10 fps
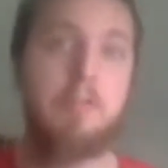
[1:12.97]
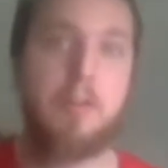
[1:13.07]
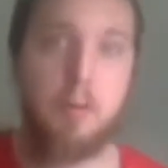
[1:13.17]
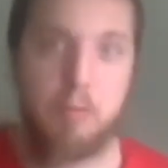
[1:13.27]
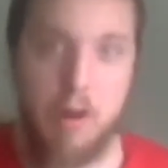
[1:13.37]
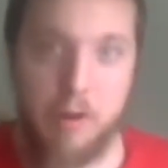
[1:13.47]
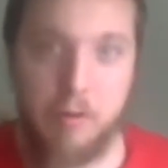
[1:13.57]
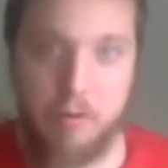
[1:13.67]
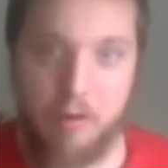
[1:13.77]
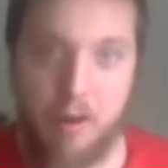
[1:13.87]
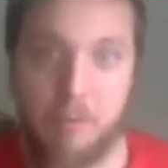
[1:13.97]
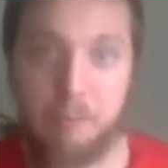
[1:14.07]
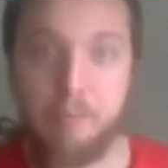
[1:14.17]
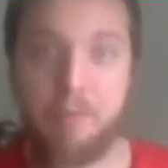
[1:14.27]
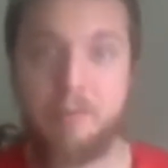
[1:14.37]
Phil Rudd on
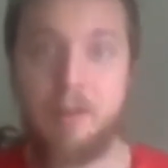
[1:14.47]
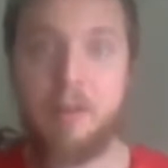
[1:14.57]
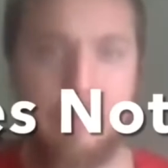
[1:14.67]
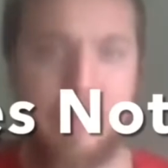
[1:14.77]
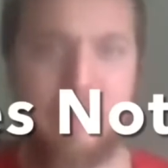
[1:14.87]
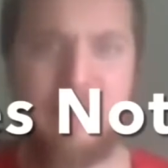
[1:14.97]
drums, Bobby